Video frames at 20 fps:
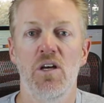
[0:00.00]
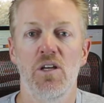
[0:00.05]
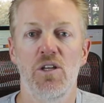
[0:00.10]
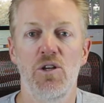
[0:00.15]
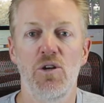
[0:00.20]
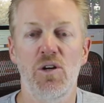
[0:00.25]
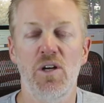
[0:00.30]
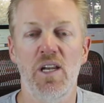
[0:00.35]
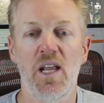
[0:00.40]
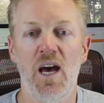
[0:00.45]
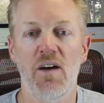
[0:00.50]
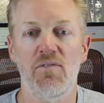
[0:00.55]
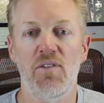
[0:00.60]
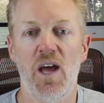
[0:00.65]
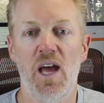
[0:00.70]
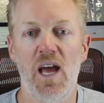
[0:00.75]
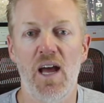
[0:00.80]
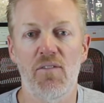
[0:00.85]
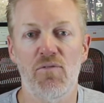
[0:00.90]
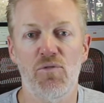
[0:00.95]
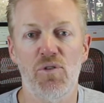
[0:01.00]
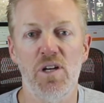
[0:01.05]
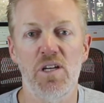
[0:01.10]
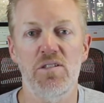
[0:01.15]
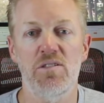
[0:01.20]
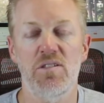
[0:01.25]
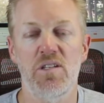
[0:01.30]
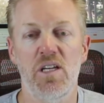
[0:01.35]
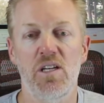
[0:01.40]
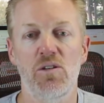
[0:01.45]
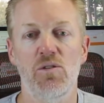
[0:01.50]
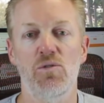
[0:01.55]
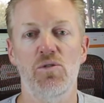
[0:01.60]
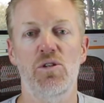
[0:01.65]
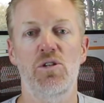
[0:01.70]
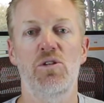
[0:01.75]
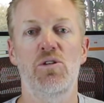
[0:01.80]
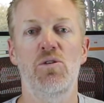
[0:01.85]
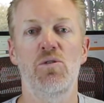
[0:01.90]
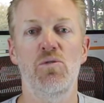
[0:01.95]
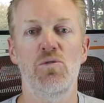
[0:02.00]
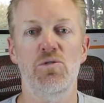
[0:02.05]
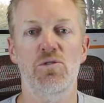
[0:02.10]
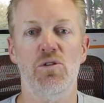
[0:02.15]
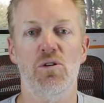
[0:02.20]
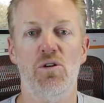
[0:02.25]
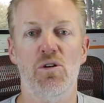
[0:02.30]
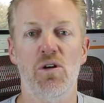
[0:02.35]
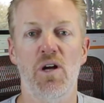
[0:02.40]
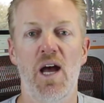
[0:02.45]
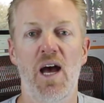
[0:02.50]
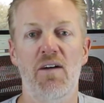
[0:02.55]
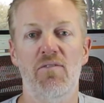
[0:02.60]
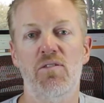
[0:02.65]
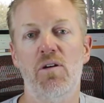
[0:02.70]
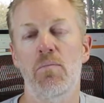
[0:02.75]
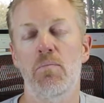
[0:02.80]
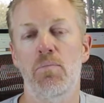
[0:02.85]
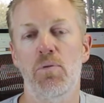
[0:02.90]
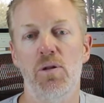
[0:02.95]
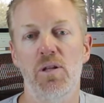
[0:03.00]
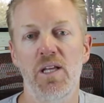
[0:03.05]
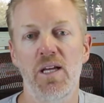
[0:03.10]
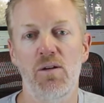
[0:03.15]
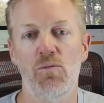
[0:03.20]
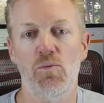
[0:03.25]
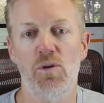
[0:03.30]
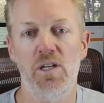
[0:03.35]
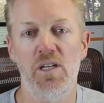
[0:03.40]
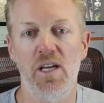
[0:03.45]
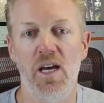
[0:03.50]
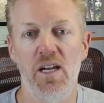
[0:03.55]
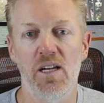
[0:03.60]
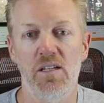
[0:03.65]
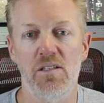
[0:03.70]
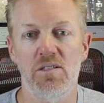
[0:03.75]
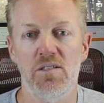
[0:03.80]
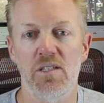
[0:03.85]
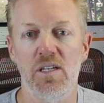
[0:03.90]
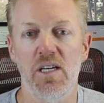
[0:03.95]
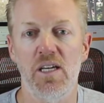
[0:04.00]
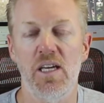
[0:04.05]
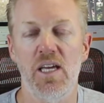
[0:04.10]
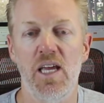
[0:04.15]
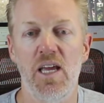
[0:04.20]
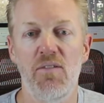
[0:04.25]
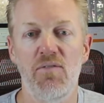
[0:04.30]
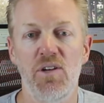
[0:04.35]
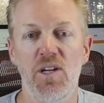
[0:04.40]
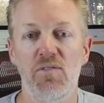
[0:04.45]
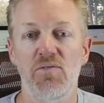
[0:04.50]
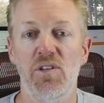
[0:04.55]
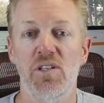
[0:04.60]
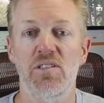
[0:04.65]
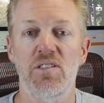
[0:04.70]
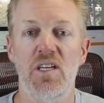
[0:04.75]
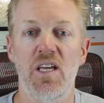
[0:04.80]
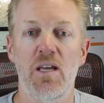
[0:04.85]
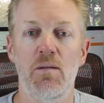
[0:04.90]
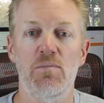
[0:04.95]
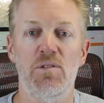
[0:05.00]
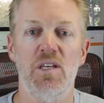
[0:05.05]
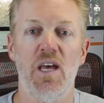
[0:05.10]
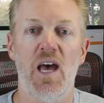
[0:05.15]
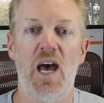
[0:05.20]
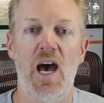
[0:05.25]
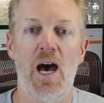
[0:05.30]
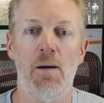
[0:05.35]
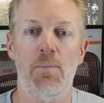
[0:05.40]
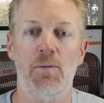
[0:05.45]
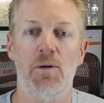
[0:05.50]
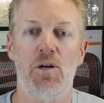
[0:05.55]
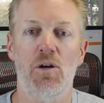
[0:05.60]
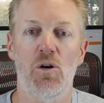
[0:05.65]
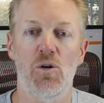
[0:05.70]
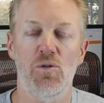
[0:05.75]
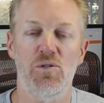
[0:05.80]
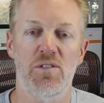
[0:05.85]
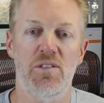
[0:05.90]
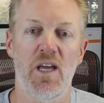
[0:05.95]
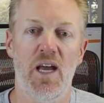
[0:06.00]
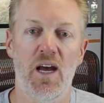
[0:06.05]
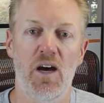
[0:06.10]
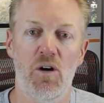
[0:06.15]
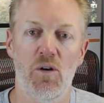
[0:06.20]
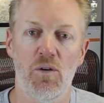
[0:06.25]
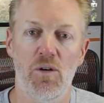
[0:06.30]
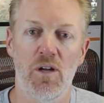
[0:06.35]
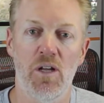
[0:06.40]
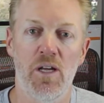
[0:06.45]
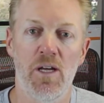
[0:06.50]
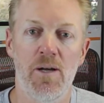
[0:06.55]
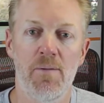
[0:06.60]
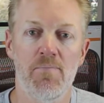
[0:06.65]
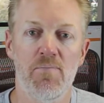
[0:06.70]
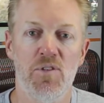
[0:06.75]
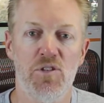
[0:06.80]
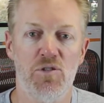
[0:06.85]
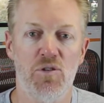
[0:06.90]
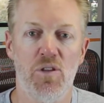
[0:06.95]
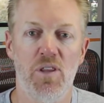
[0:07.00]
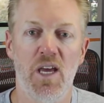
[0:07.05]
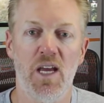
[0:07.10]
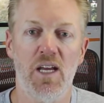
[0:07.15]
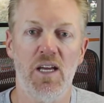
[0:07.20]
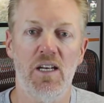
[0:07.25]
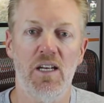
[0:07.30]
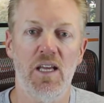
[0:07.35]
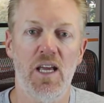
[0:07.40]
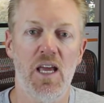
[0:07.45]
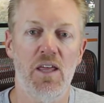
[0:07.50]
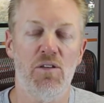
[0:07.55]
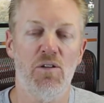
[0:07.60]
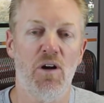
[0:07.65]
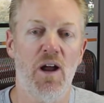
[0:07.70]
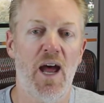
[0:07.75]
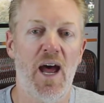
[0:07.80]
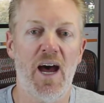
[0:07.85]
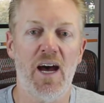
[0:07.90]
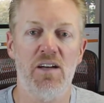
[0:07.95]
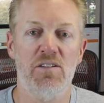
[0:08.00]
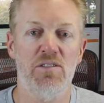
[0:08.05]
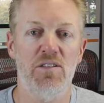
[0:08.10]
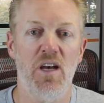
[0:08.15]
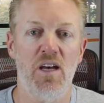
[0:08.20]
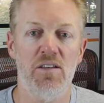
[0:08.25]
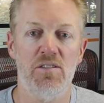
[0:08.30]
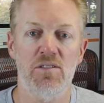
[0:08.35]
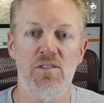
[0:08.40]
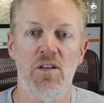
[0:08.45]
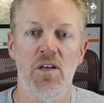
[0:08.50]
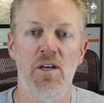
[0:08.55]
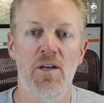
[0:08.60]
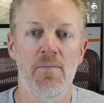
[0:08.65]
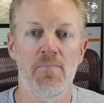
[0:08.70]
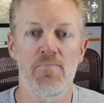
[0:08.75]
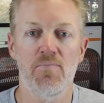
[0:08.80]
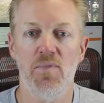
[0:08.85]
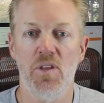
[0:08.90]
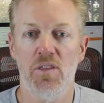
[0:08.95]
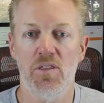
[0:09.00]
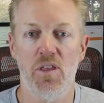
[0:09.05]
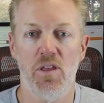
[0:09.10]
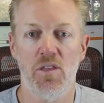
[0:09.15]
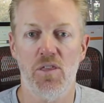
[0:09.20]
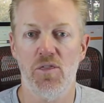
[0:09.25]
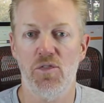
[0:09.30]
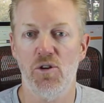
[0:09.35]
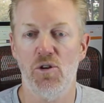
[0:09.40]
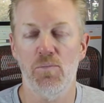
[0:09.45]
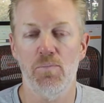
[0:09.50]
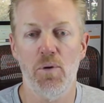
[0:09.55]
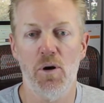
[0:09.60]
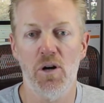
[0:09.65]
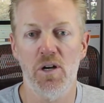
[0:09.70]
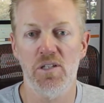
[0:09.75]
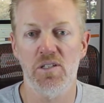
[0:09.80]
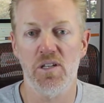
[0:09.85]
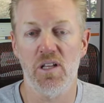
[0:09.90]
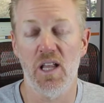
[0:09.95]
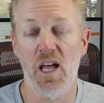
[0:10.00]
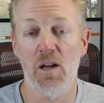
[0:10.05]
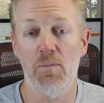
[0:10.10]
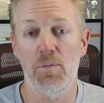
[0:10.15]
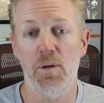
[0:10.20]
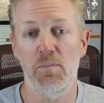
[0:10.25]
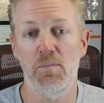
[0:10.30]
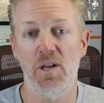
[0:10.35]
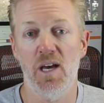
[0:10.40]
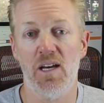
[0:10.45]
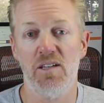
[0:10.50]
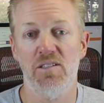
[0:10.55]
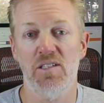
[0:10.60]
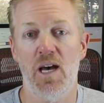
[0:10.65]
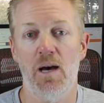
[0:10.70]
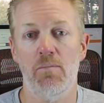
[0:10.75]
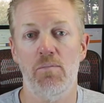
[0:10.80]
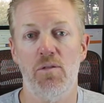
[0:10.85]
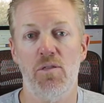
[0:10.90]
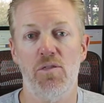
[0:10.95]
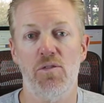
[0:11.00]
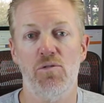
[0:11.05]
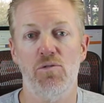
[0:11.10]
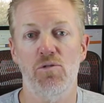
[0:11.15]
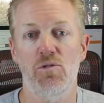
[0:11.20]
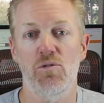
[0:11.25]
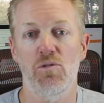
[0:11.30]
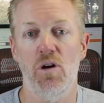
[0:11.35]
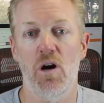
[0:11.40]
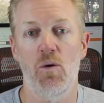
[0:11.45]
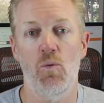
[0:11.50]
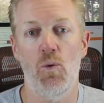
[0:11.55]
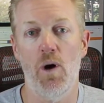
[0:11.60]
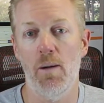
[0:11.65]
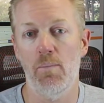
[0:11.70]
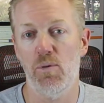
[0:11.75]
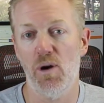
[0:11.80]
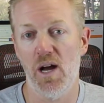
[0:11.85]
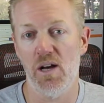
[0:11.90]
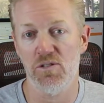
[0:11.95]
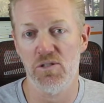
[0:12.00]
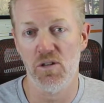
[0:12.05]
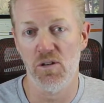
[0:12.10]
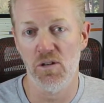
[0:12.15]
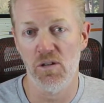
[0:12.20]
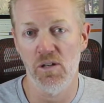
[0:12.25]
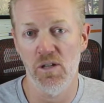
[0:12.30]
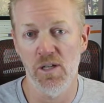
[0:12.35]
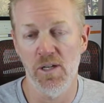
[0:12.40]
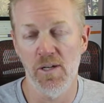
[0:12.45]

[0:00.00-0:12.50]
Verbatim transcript: you can have every single user have complete redundancy even if the Teams app goes down. So they can either access the third party's Cloud PBX app through a web browser,